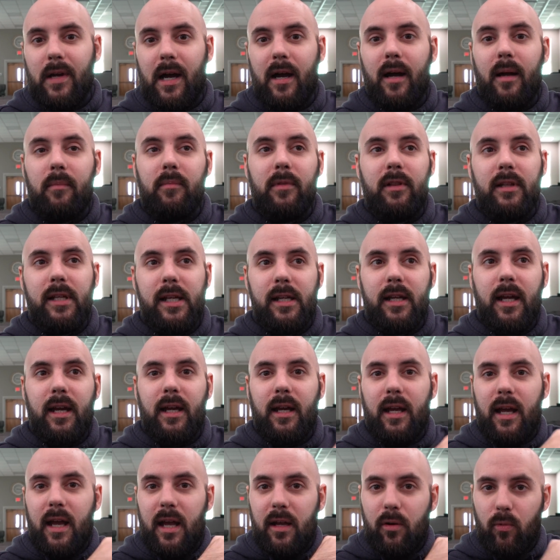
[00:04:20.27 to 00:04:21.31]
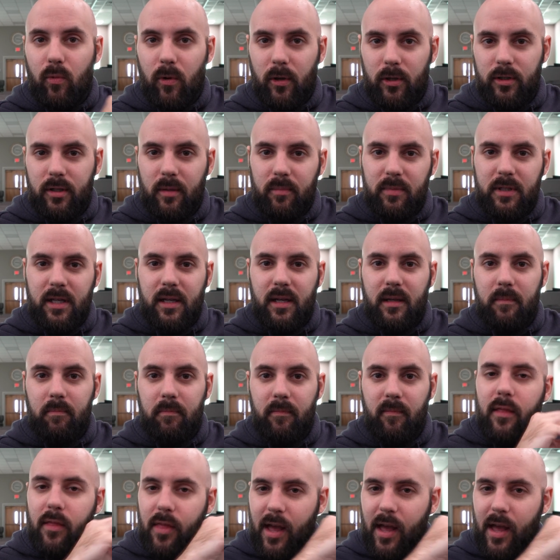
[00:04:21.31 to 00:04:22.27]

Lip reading: I'm leading a worship team